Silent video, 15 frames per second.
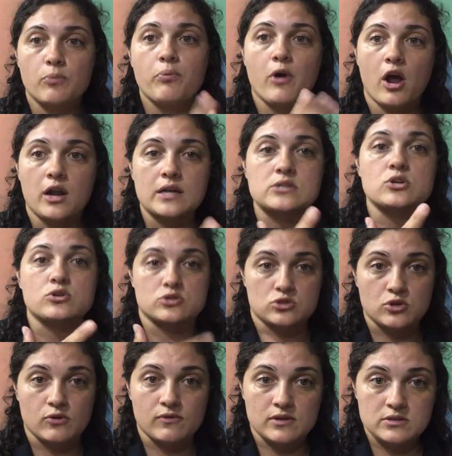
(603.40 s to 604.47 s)
your product or
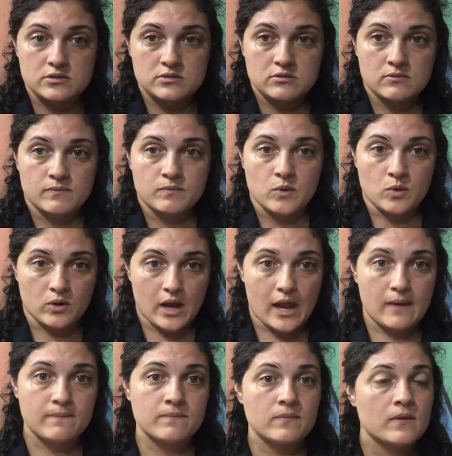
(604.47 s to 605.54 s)
service,
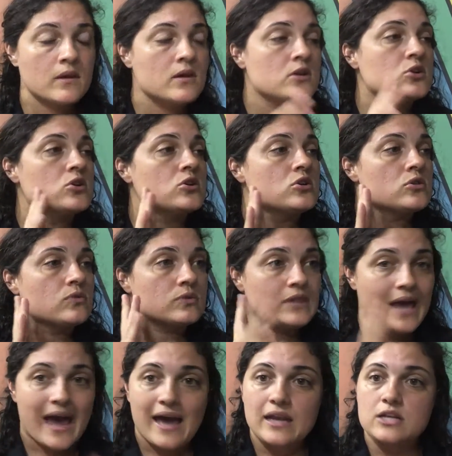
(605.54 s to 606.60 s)
okay?
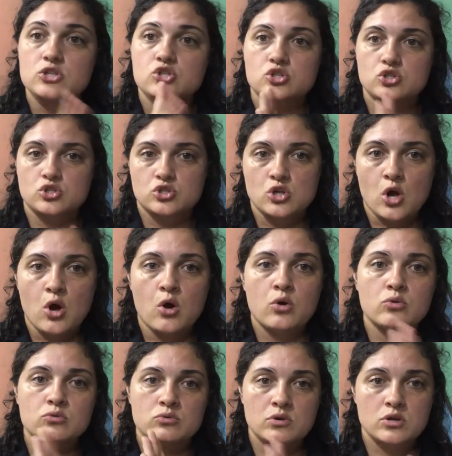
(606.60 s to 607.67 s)
That is
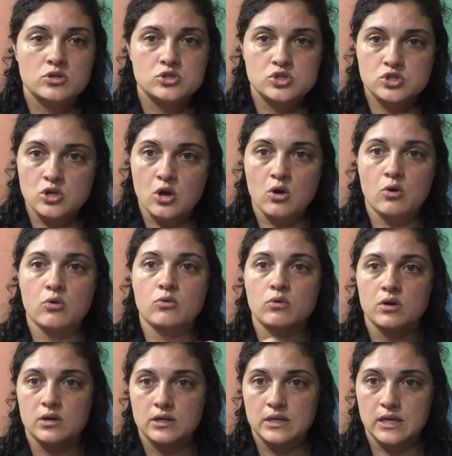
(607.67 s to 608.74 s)
so,
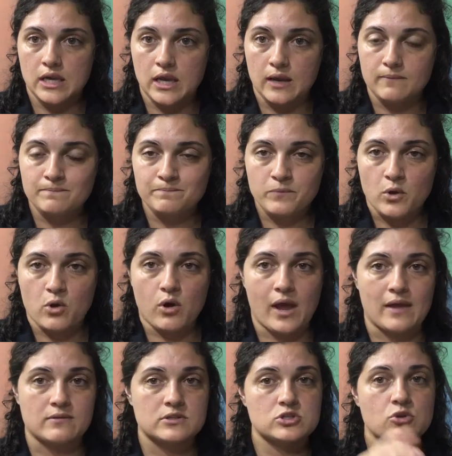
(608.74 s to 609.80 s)
so key.
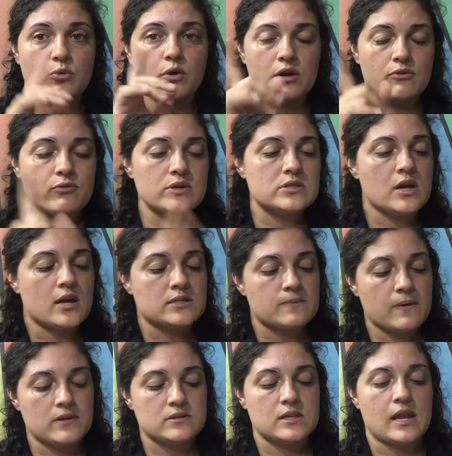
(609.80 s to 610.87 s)
Okay, so what have we talked
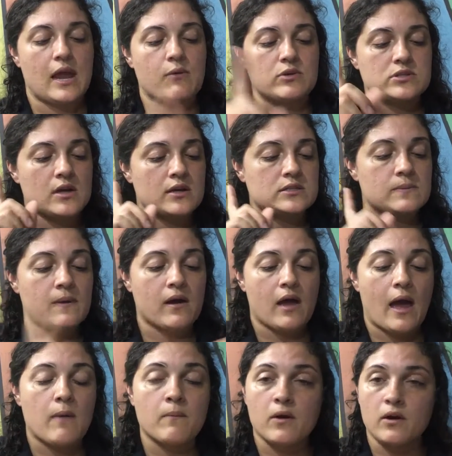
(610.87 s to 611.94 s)
about today? We talked about how